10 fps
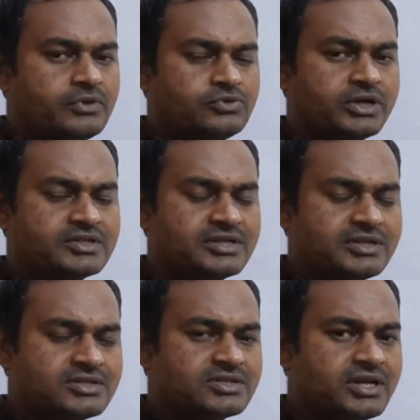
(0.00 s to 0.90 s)
So let us
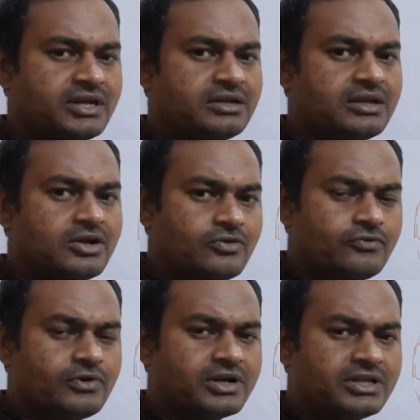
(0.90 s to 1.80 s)
understand
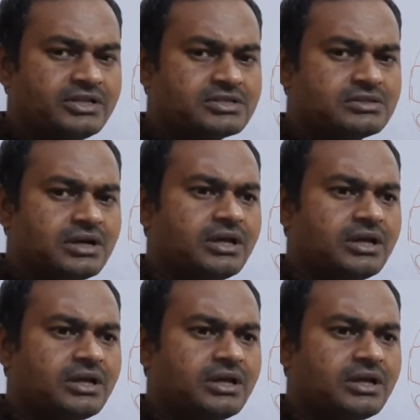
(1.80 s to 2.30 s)
what is the